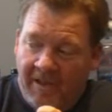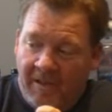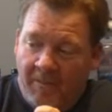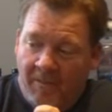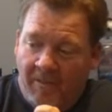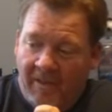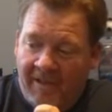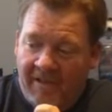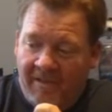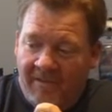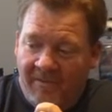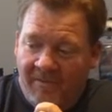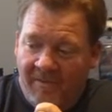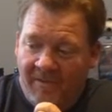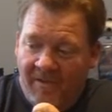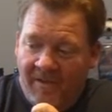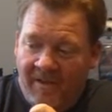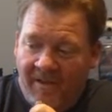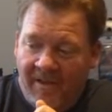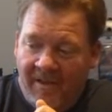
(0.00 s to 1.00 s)
really impressive
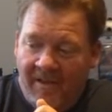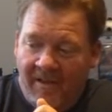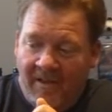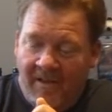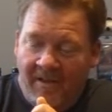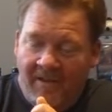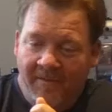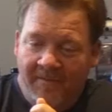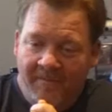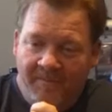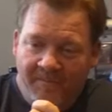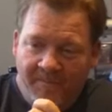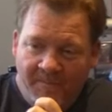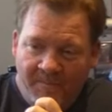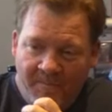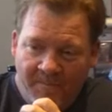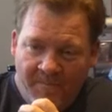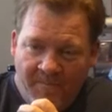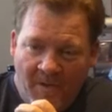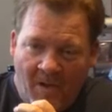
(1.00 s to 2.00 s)
looking
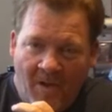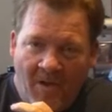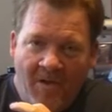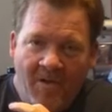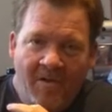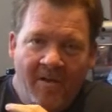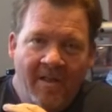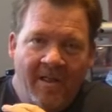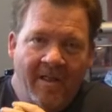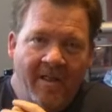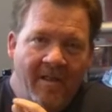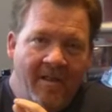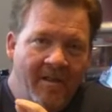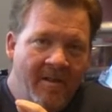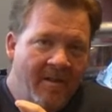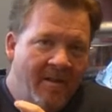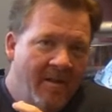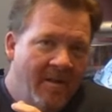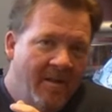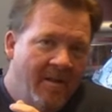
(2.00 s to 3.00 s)
art,
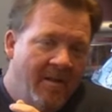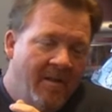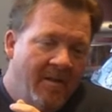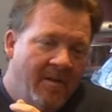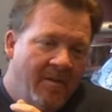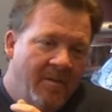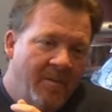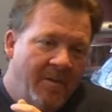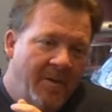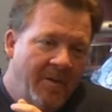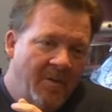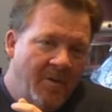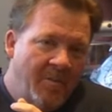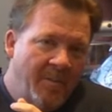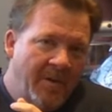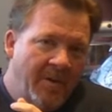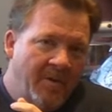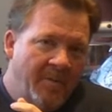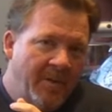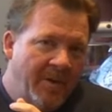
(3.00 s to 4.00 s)
and we know
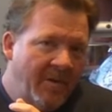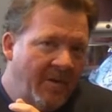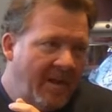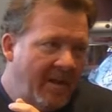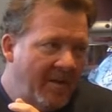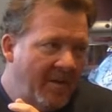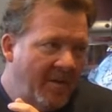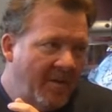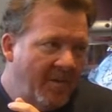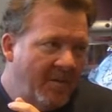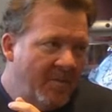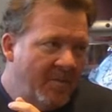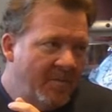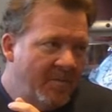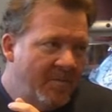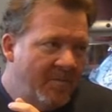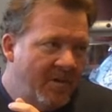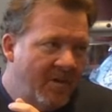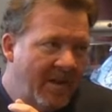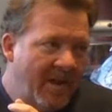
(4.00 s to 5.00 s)
the beer will be great too.
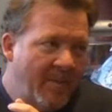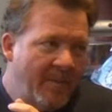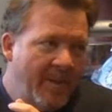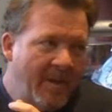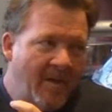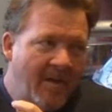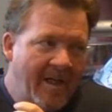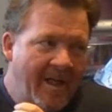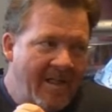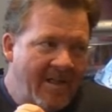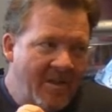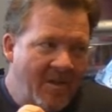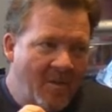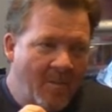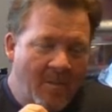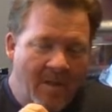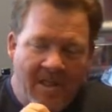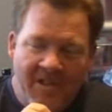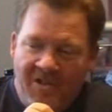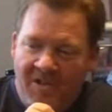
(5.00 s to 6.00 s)
So that'll be our
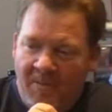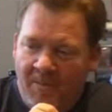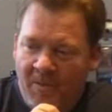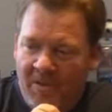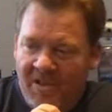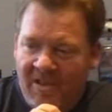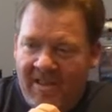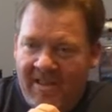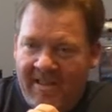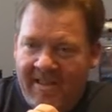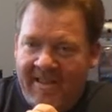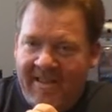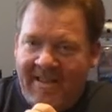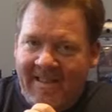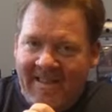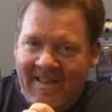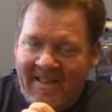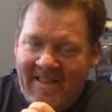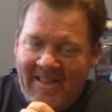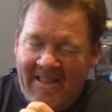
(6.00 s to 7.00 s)
Hazy Homage number
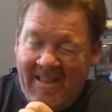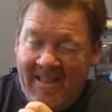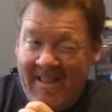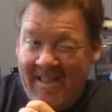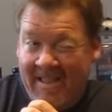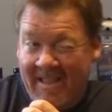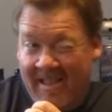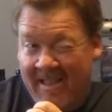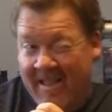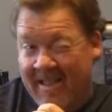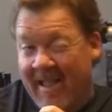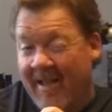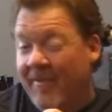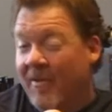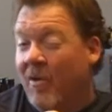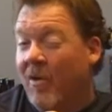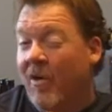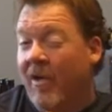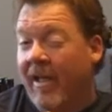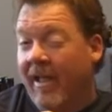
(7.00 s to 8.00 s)

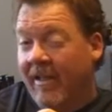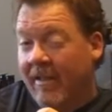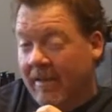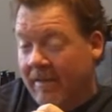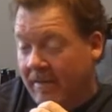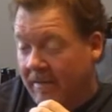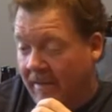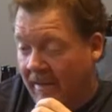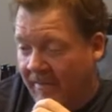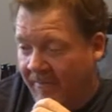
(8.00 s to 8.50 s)
7 or 8.